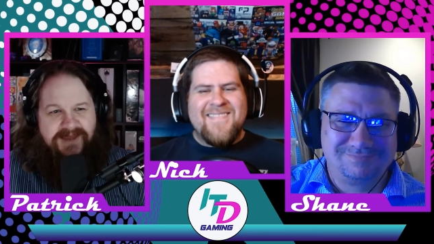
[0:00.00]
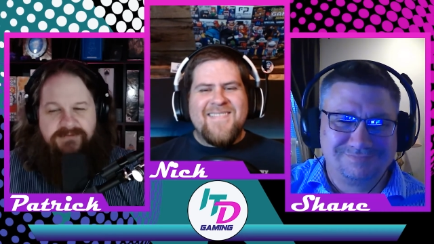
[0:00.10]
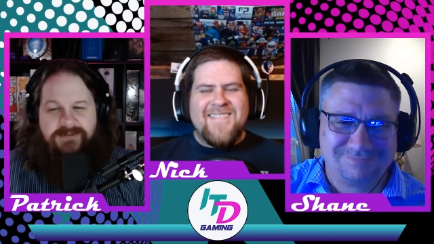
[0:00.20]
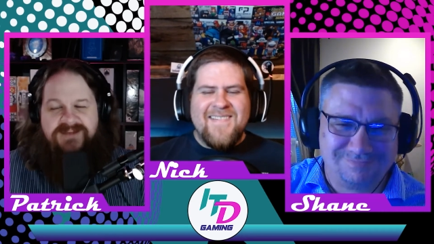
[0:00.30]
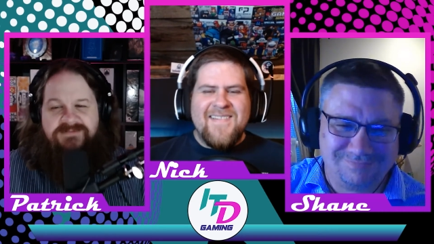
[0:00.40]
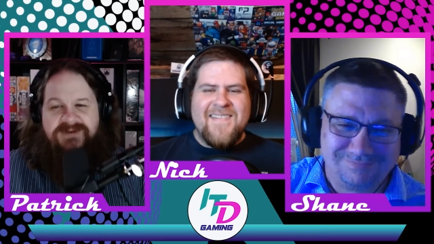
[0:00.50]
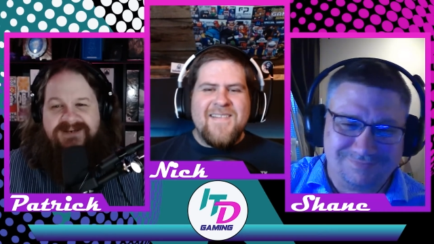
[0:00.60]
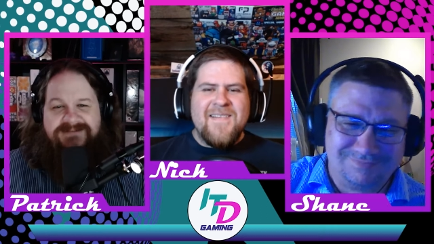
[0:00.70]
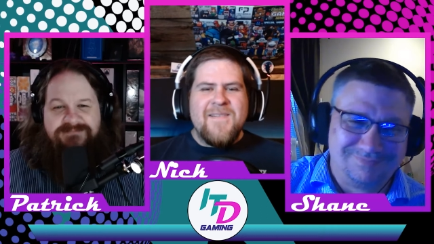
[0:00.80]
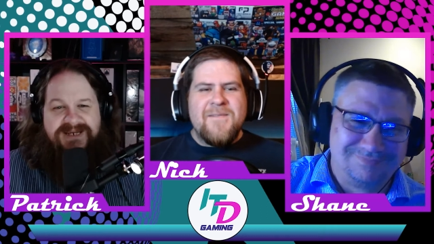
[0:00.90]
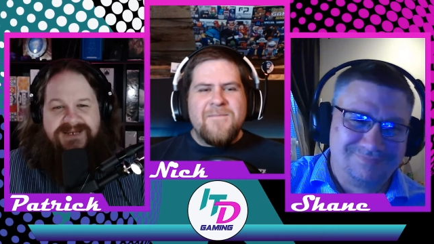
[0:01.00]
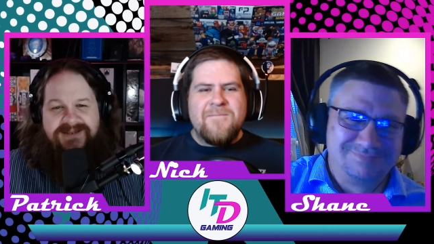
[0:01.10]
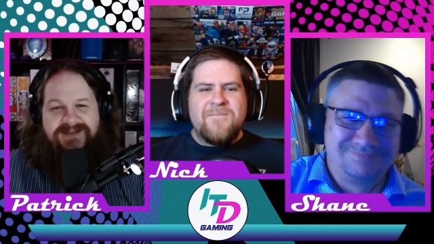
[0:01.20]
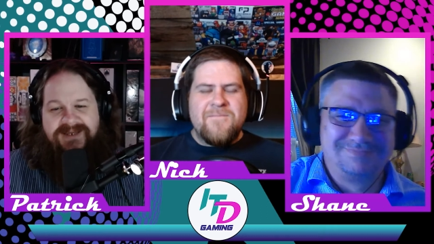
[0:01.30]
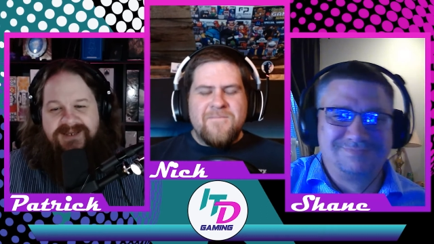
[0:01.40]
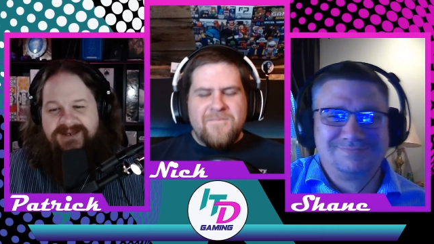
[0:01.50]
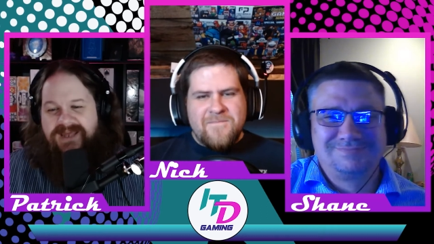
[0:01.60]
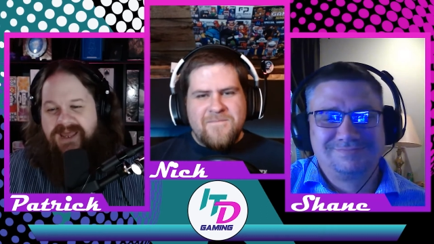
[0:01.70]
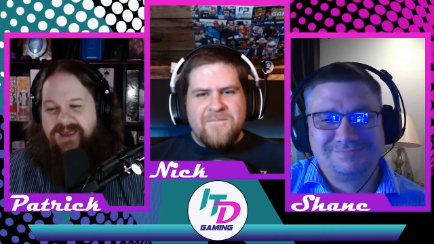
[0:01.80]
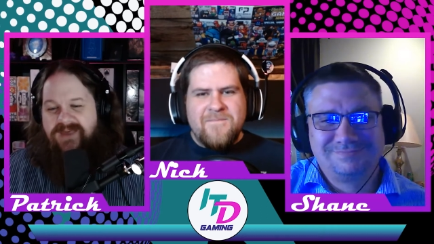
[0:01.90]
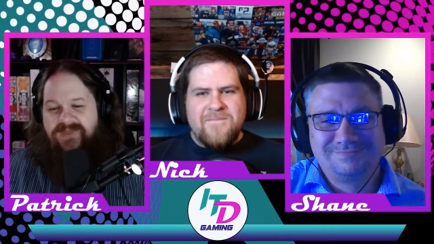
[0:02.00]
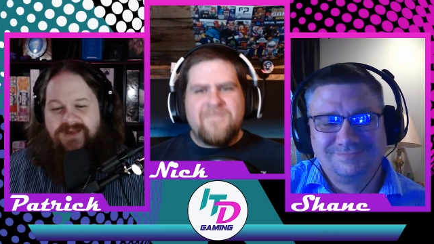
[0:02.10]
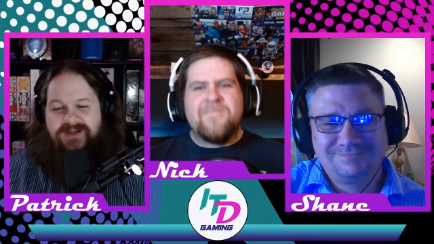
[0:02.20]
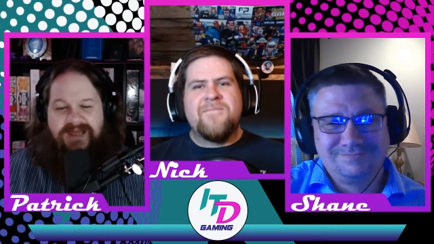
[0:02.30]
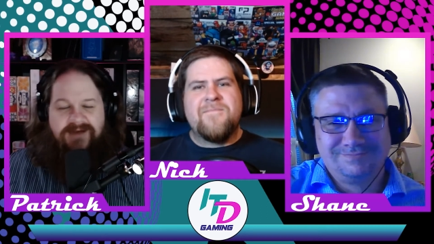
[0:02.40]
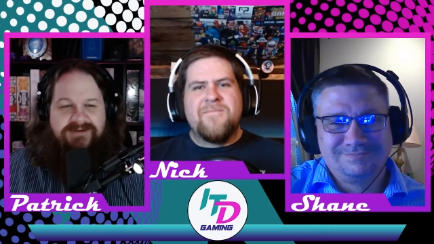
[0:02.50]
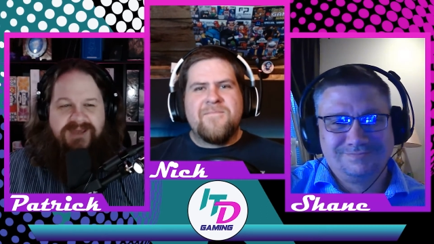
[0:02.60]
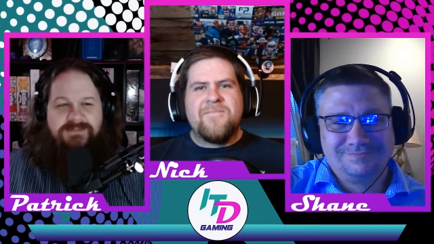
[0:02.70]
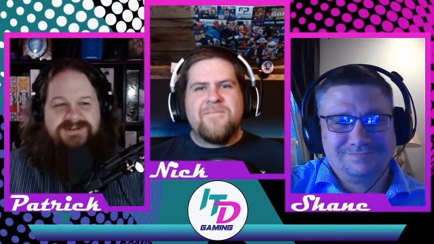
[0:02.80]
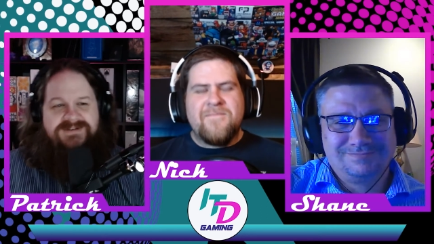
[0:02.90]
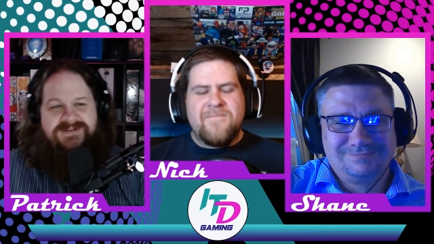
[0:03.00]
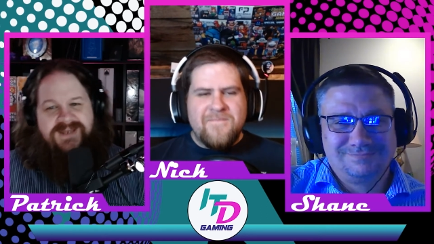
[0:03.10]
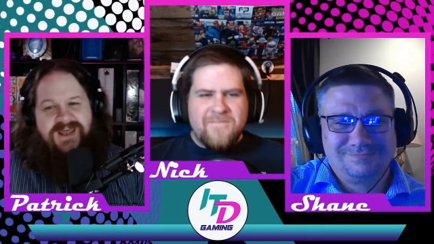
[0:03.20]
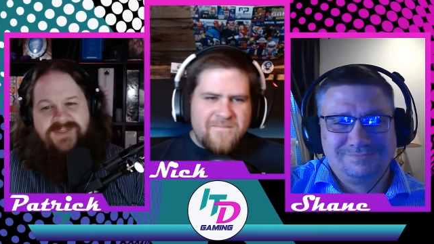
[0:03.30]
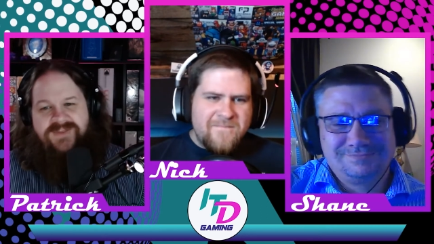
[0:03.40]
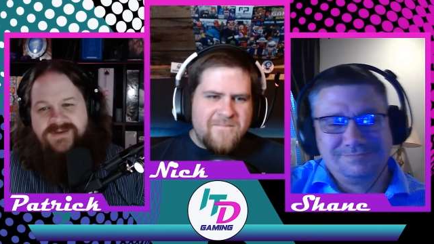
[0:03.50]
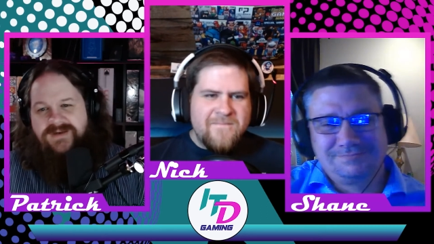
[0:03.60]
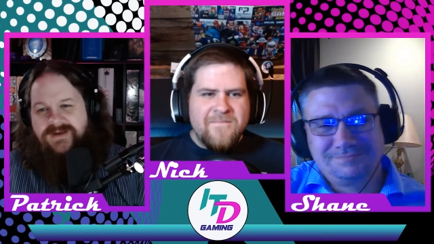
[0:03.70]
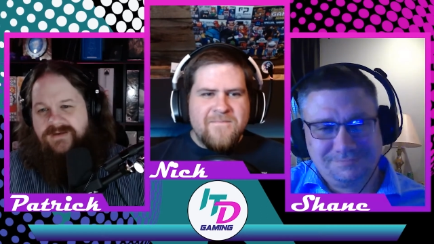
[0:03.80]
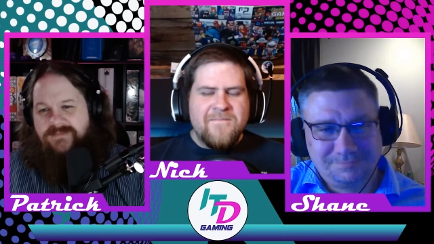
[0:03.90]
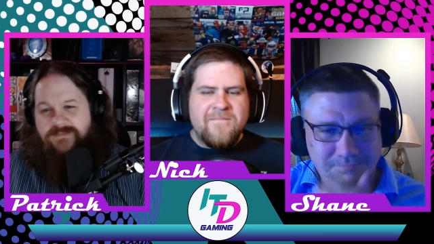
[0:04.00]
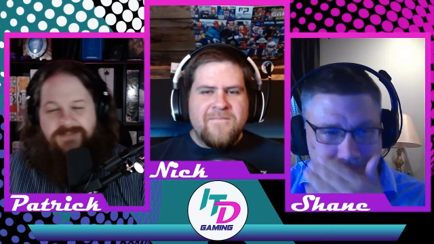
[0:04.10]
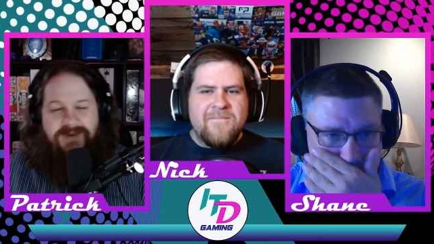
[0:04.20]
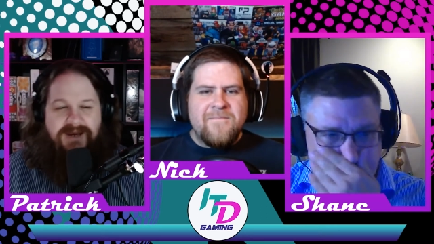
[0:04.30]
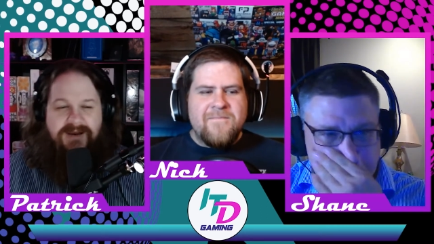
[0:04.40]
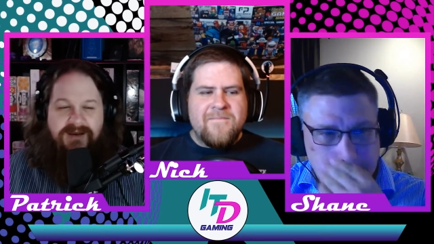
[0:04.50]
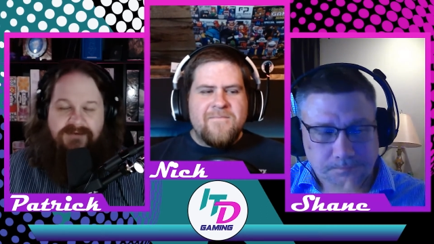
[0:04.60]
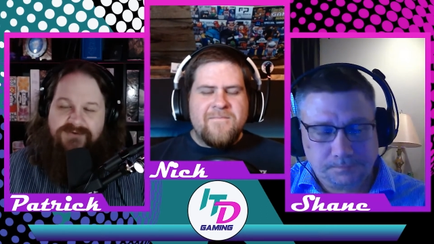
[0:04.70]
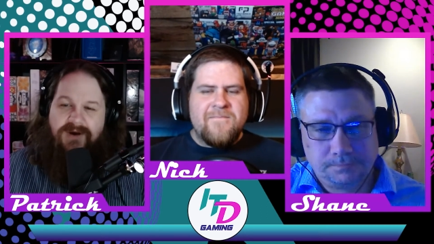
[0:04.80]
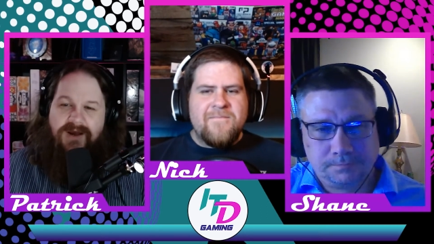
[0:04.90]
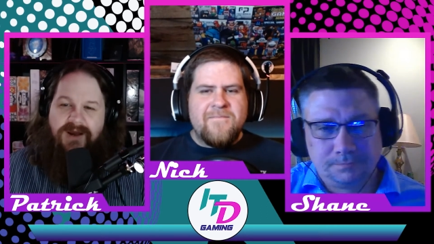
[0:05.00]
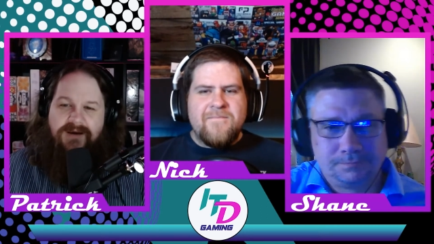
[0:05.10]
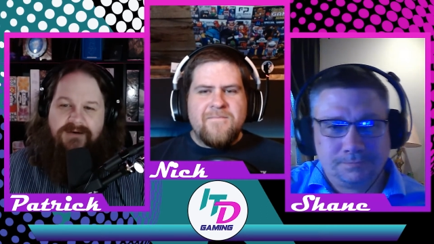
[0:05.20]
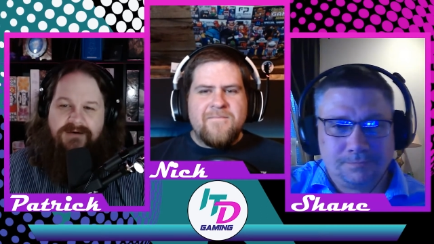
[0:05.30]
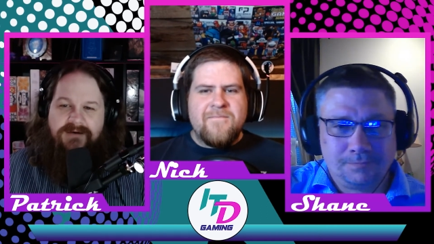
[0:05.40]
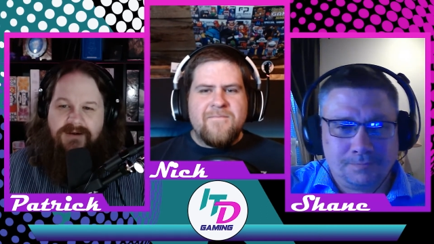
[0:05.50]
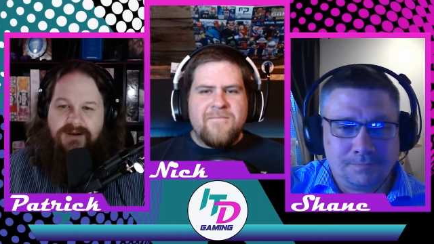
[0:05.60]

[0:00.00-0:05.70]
Speaker 1: Everybody's been beating the ga- the cloud gaming to death. Many have tried.